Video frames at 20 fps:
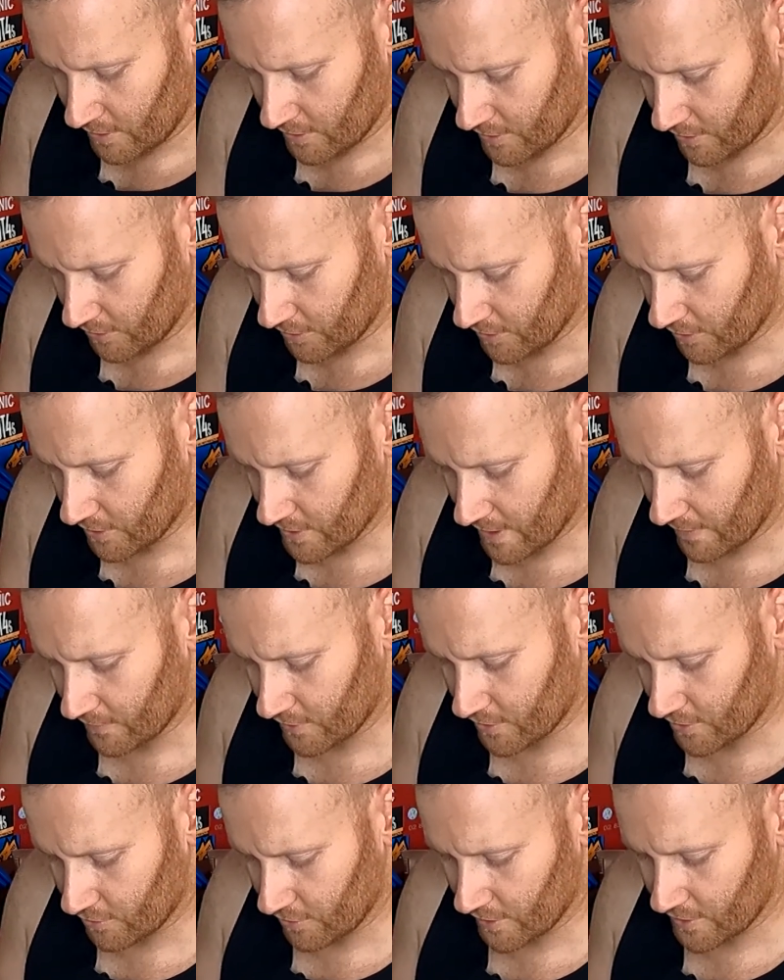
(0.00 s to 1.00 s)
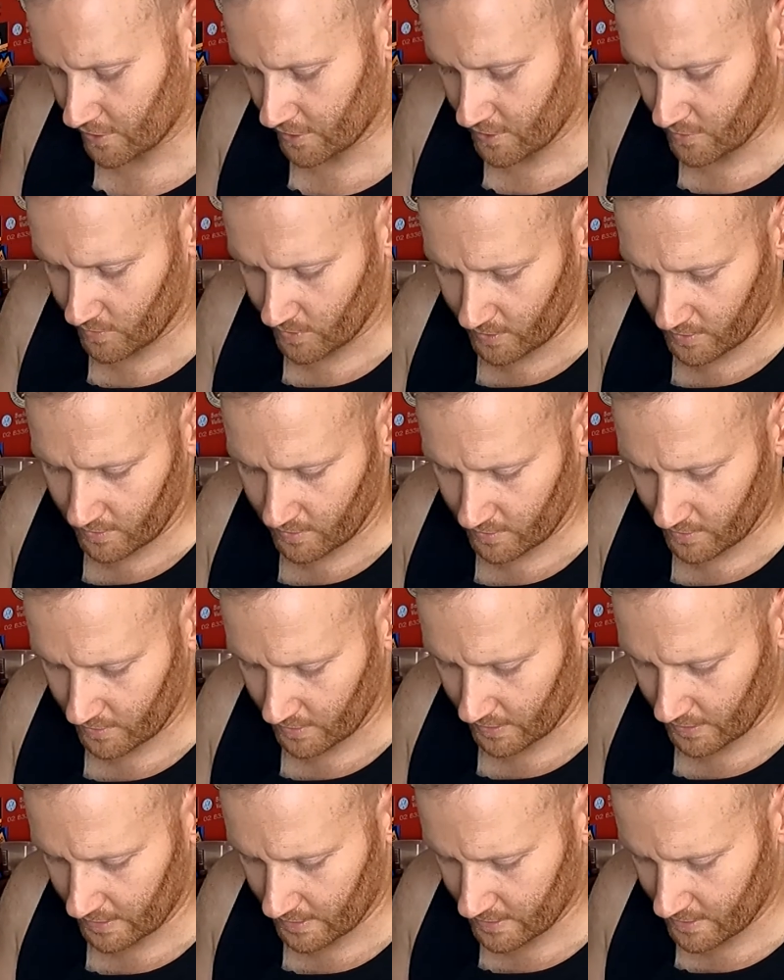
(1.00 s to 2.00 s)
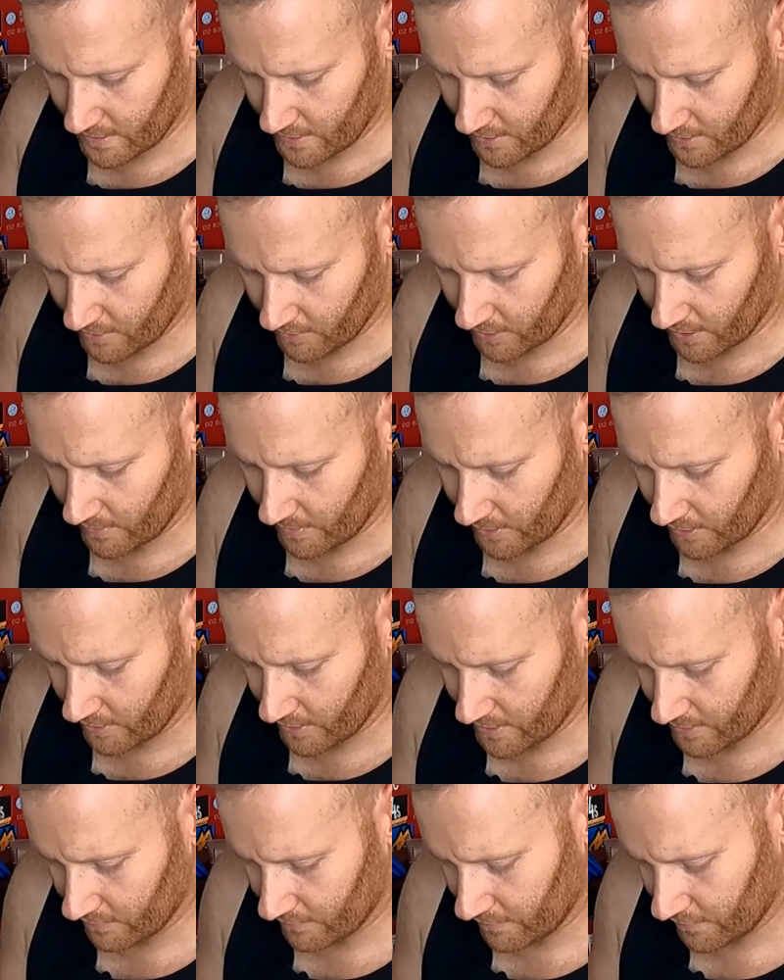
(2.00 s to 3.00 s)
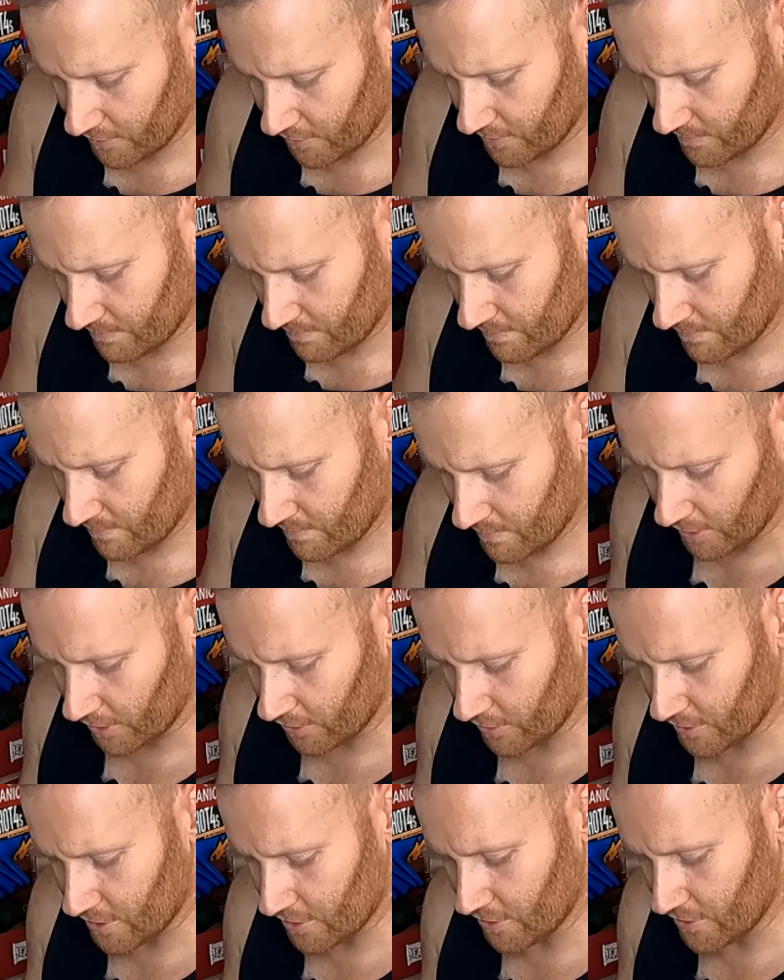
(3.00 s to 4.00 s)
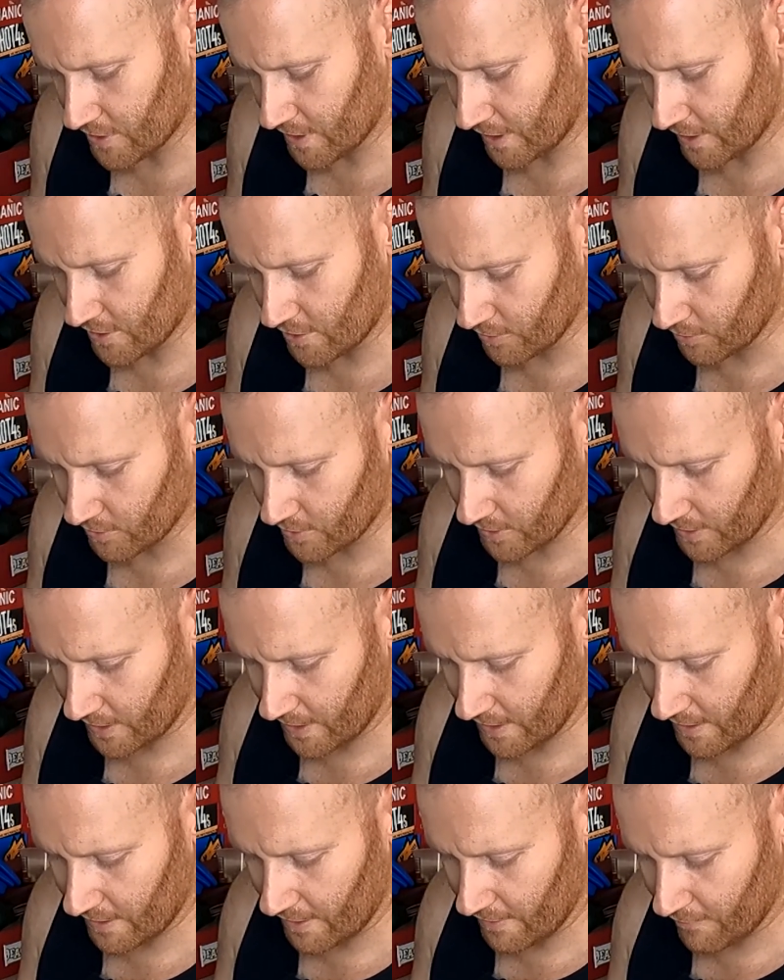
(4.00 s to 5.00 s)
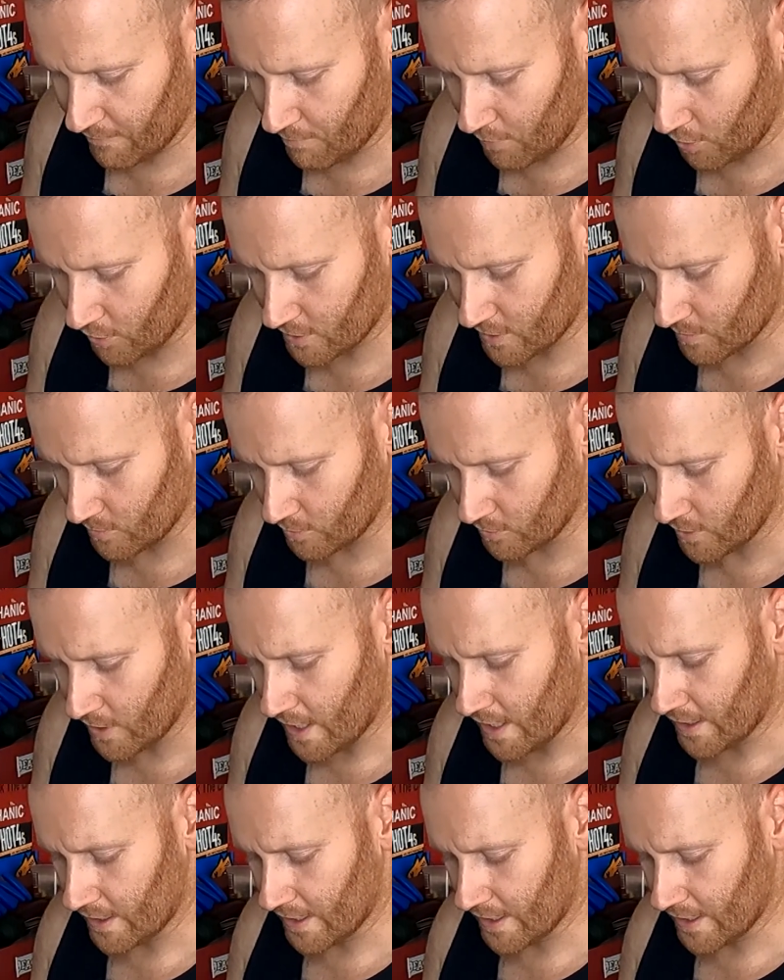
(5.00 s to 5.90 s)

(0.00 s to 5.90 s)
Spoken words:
So you do just have to stretch this one. It is designed to be nice and firm. Try not to use any tools on here if possible.